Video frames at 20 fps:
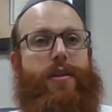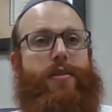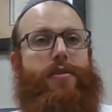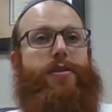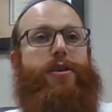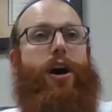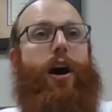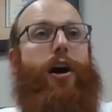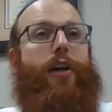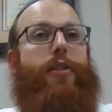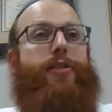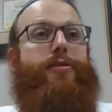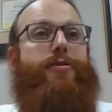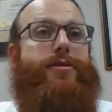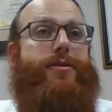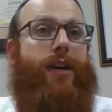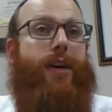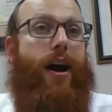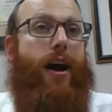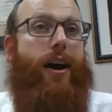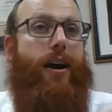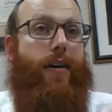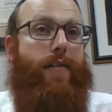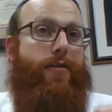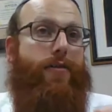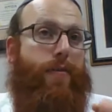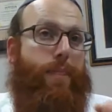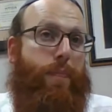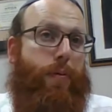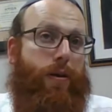The other side of
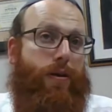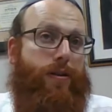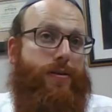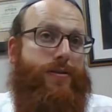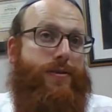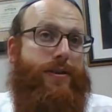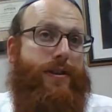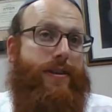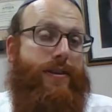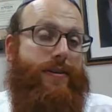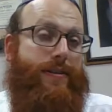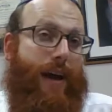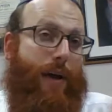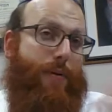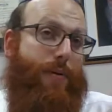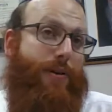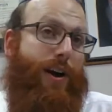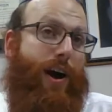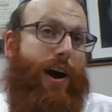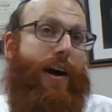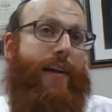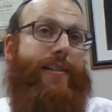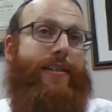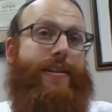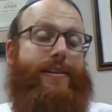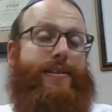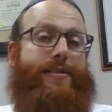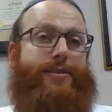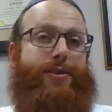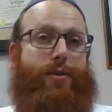the person is our
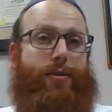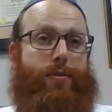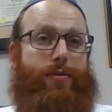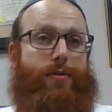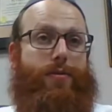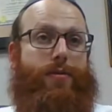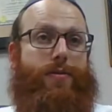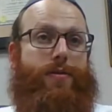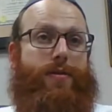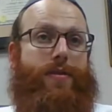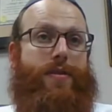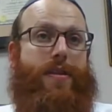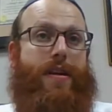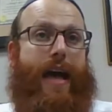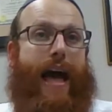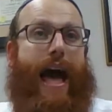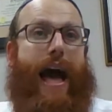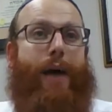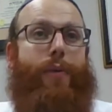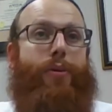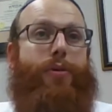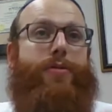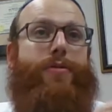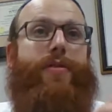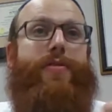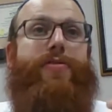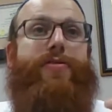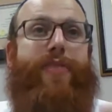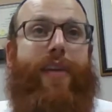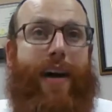godly soul, our
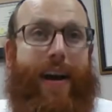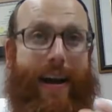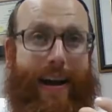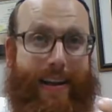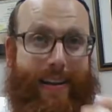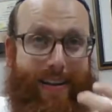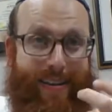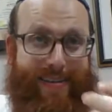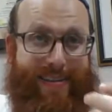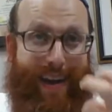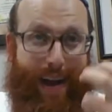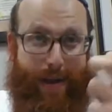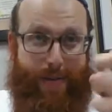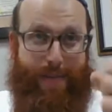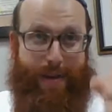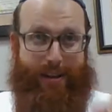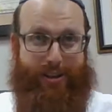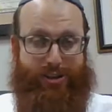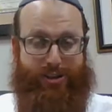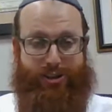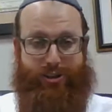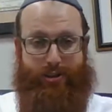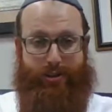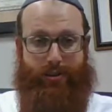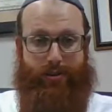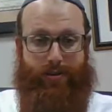divine dimension.